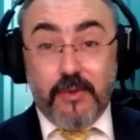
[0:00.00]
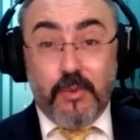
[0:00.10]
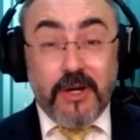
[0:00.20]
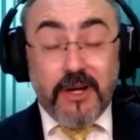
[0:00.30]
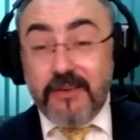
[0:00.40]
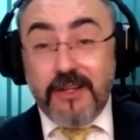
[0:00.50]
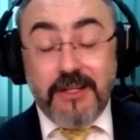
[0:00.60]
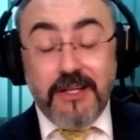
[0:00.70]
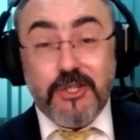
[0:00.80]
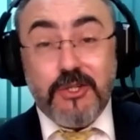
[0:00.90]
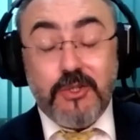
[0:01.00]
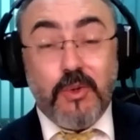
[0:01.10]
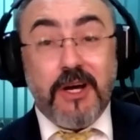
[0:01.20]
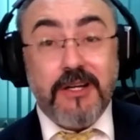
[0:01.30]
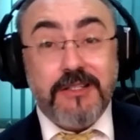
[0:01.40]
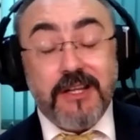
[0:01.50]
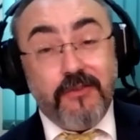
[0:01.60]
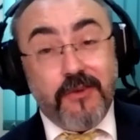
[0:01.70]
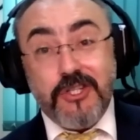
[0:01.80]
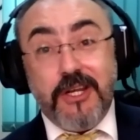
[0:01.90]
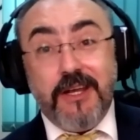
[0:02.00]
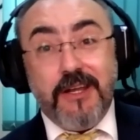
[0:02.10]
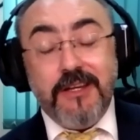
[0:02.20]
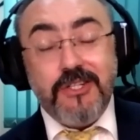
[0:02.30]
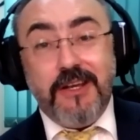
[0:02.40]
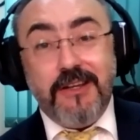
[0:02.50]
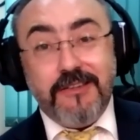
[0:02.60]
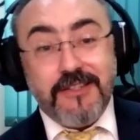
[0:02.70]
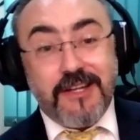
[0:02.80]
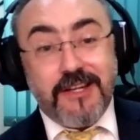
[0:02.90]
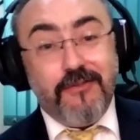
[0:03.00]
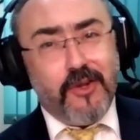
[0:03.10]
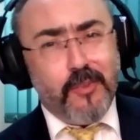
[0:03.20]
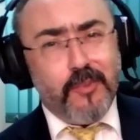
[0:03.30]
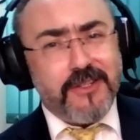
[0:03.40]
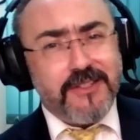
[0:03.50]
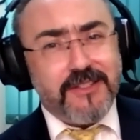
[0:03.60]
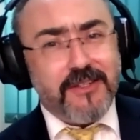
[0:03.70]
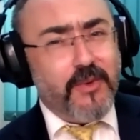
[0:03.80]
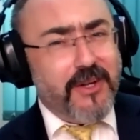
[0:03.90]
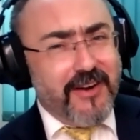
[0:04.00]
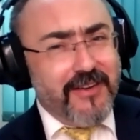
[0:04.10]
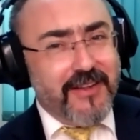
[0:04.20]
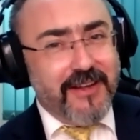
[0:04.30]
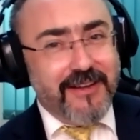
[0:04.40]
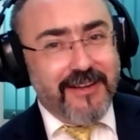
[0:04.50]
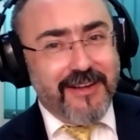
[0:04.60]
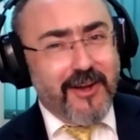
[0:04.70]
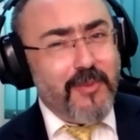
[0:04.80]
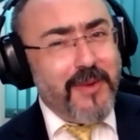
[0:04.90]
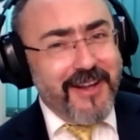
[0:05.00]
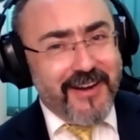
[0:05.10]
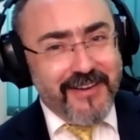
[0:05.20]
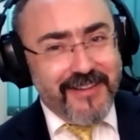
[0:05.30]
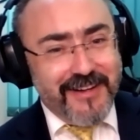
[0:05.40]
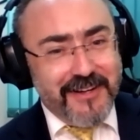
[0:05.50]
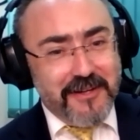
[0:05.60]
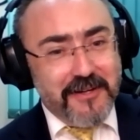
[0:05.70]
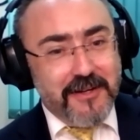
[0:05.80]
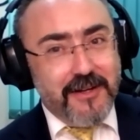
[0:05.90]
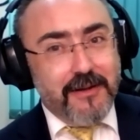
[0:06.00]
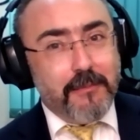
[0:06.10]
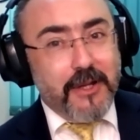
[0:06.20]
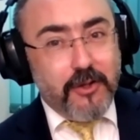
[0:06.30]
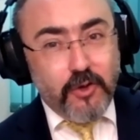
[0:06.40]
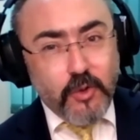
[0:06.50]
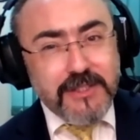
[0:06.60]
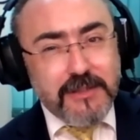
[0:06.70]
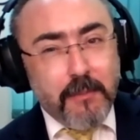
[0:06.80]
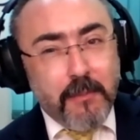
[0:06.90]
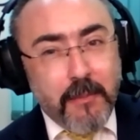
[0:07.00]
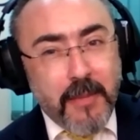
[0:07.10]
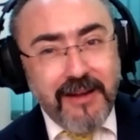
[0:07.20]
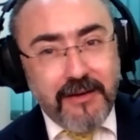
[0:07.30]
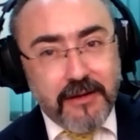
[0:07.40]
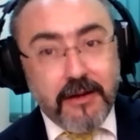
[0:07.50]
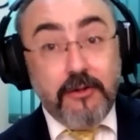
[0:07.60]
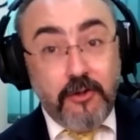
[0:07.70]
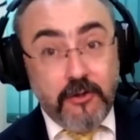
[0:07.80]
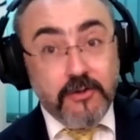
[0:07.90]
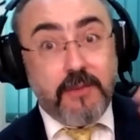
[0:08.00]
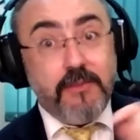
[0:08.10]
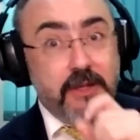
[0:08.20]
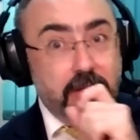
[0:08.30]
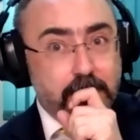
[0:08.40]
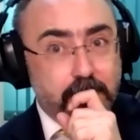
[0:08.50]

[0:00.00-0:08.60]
Where are the teachers who are self-initiators and developers? Where are they? How many are they? But those minor, do you know something?